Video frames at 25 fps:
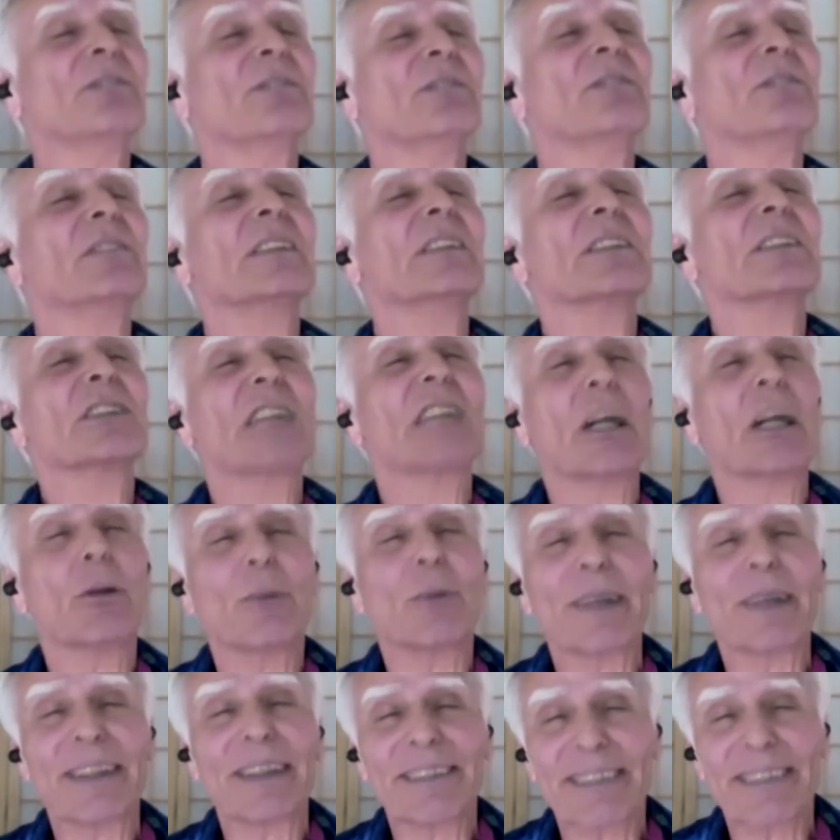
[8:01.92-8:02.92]
shall we
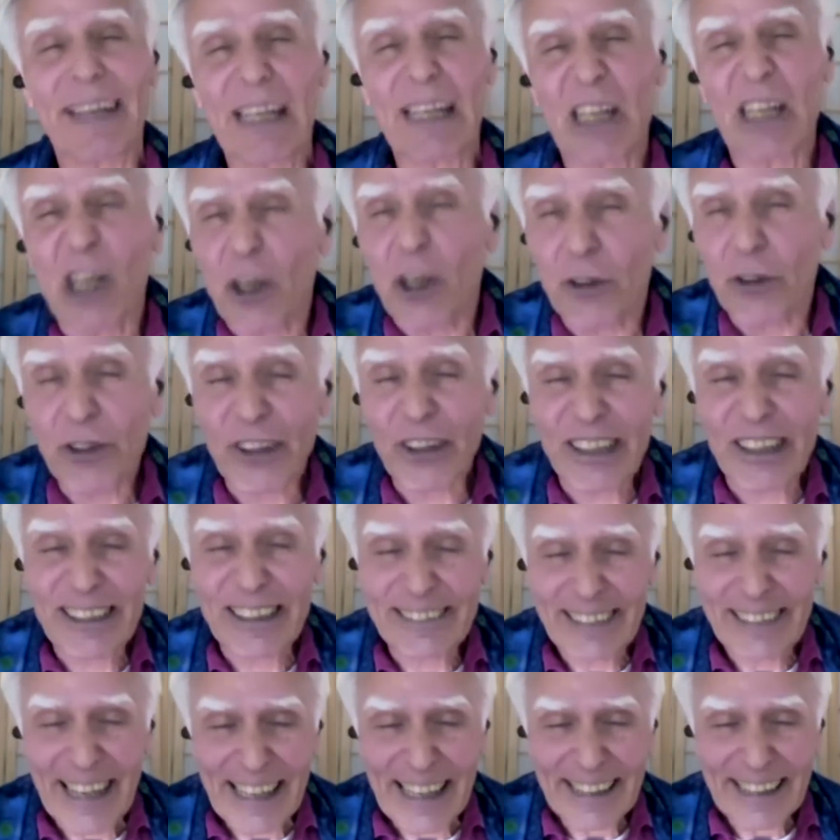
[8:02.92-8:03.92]
say, the
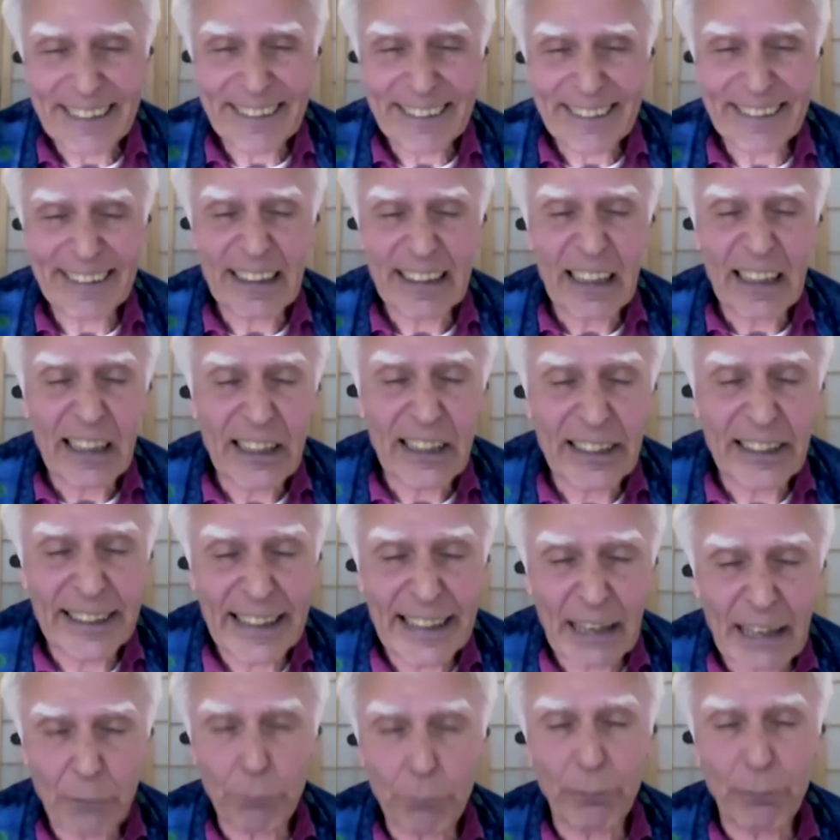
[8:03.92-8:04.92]
greater
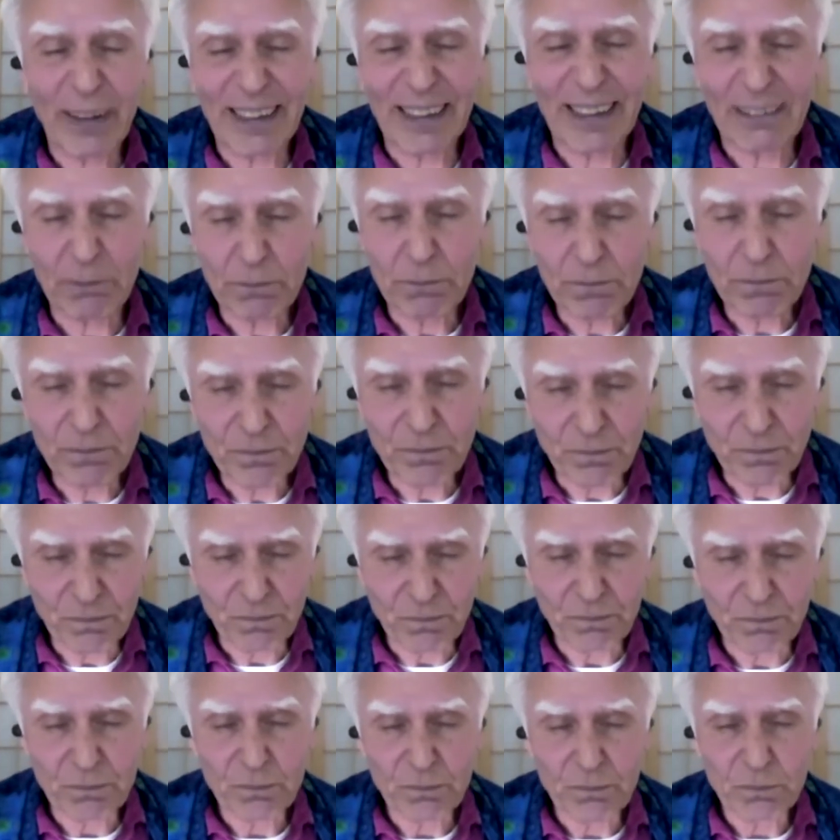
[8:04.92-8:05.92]
number, hmm?
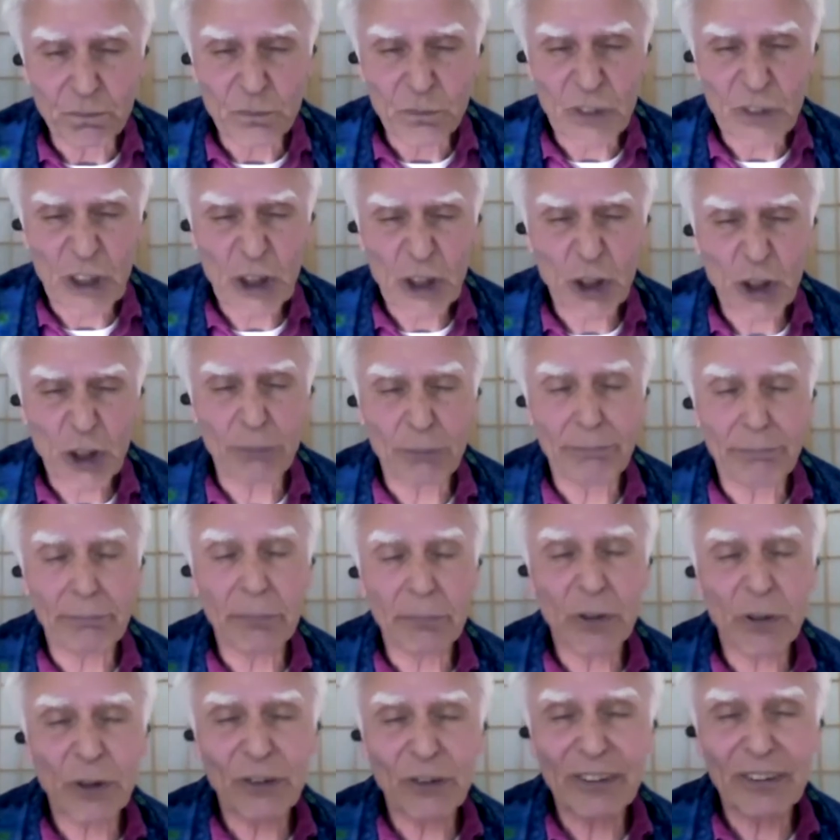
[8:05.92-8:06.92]
the
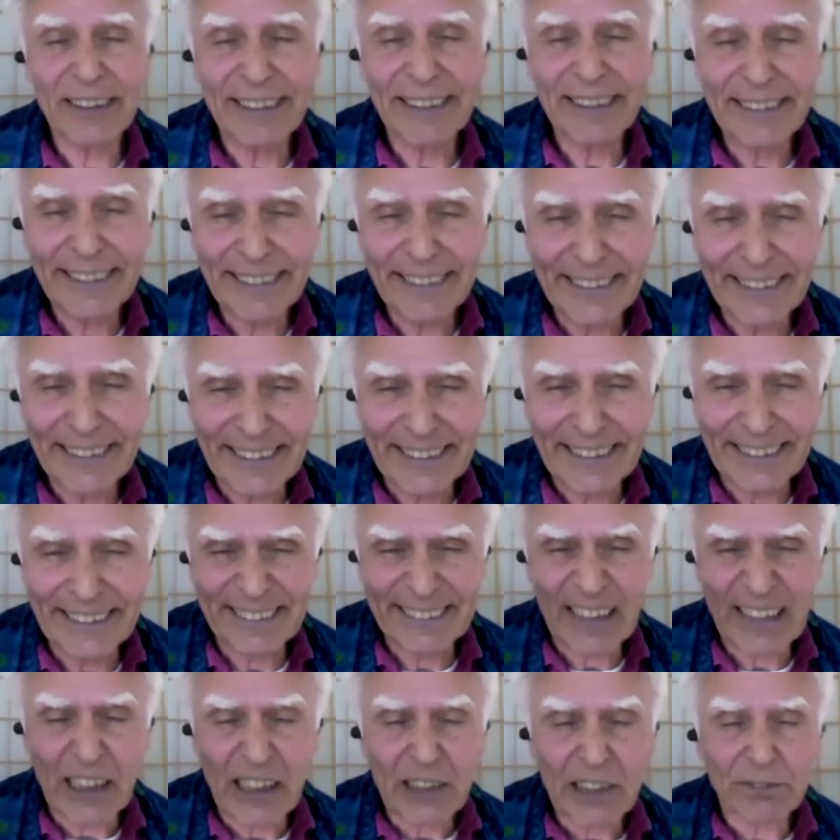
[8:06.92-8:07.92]
communities
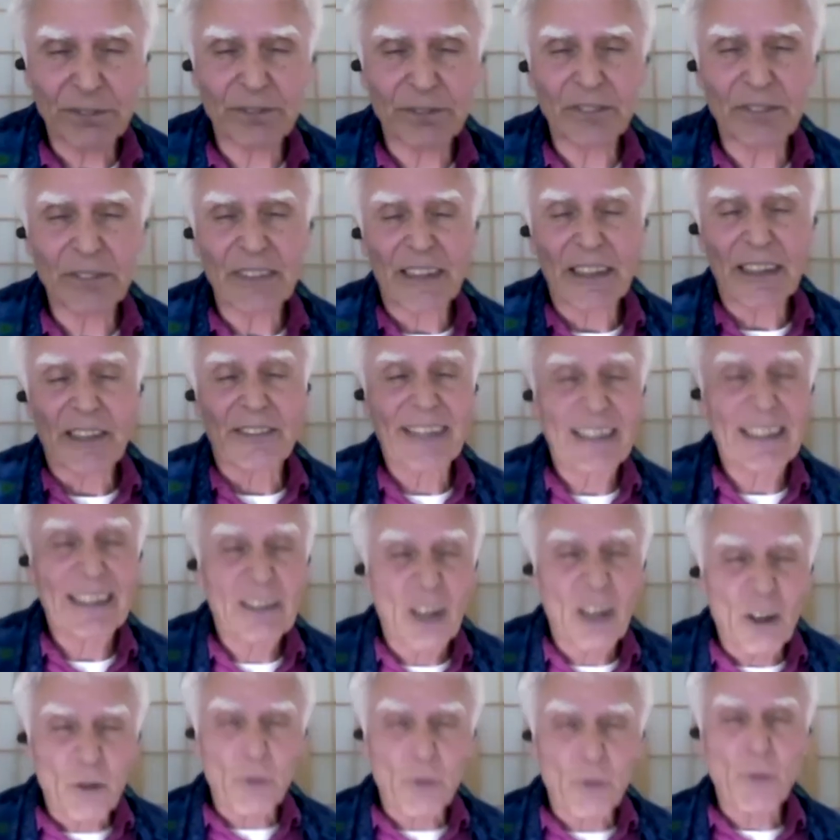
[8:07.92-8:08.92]
that
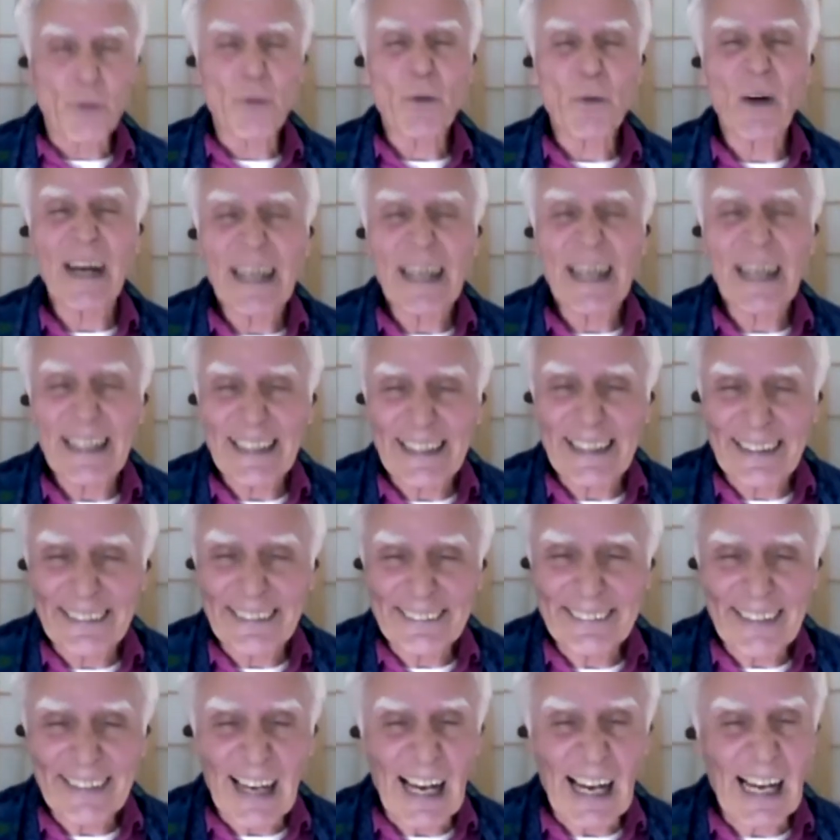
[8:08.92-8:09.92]
rise
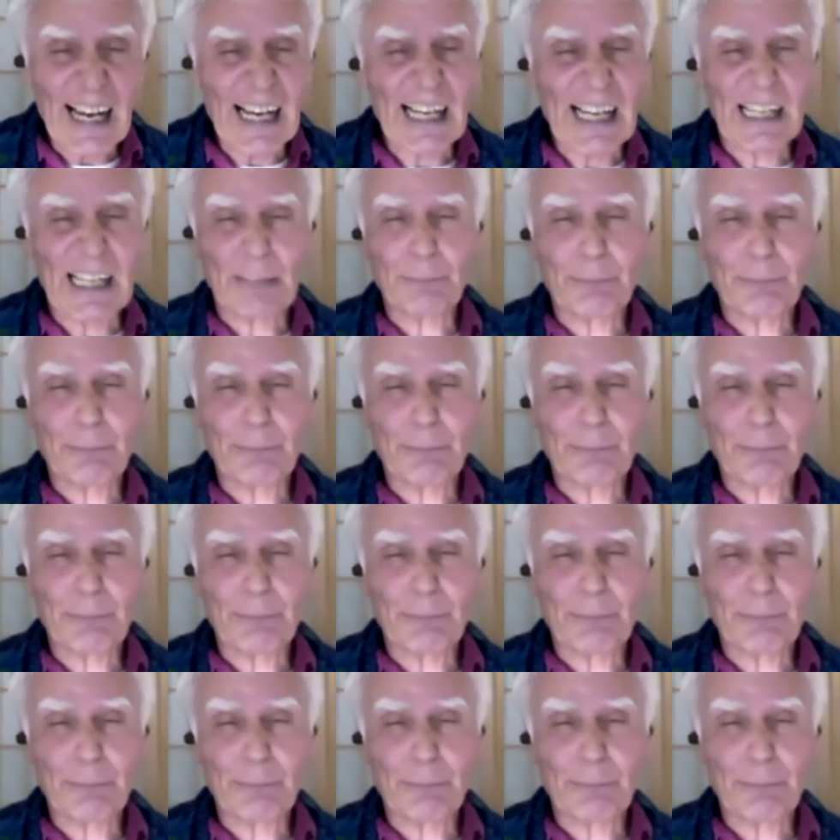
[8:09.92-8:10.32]
up